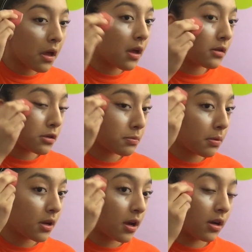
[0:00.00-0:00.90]
and just
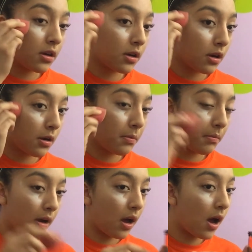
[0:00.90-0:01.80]
put it under
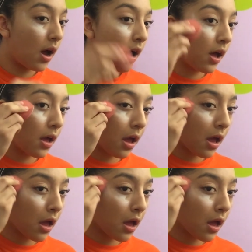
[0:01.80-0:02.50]
my eye,